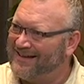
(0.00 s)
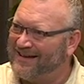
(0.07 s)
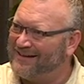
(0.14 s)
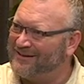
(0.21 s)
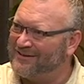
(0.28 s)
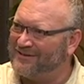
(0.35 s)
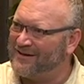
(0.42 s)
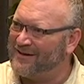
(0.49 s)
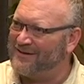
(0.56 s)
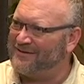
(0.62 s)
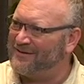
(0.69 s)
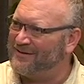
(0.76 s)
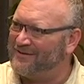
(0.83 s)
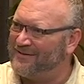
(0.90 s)
Because I
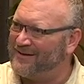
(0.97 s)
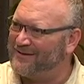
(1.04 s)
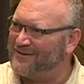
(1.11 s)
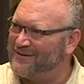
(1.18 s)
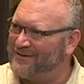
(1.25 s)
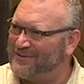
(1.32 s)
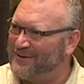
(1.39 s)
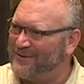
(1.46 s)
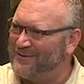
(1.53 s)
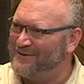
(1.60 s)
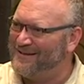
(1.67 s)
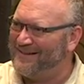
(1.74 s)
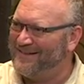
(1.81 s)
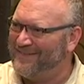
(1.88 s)
don't think the rest of the world...
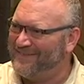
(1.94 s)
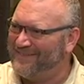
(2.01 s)
We